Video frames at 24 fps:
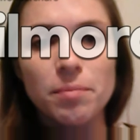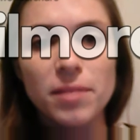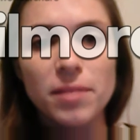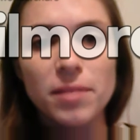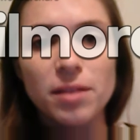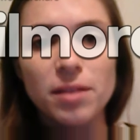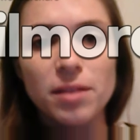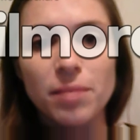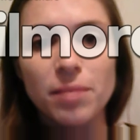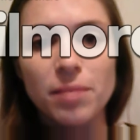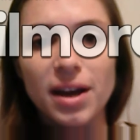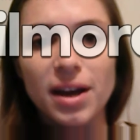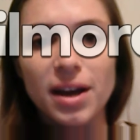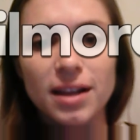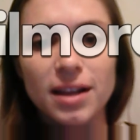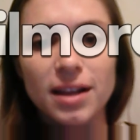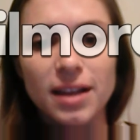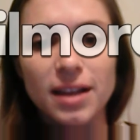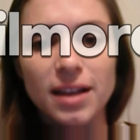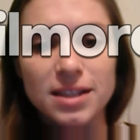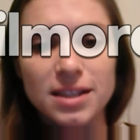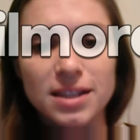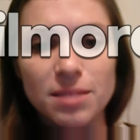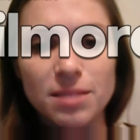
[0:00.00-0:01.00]
in my
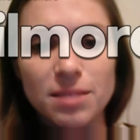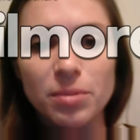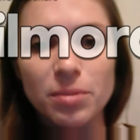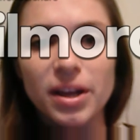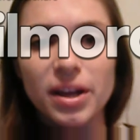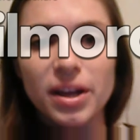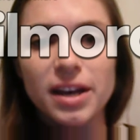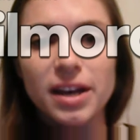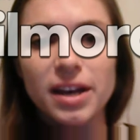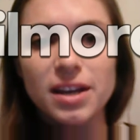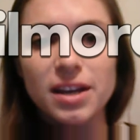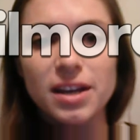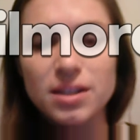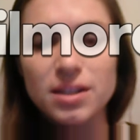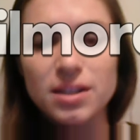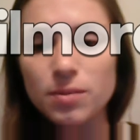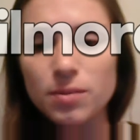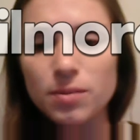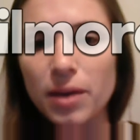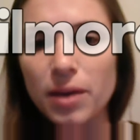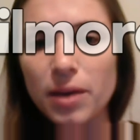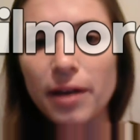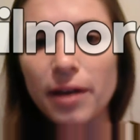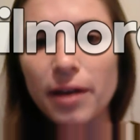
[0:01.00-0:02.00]
lesson plan as
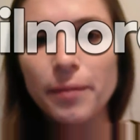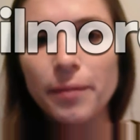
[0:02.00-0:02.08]
well.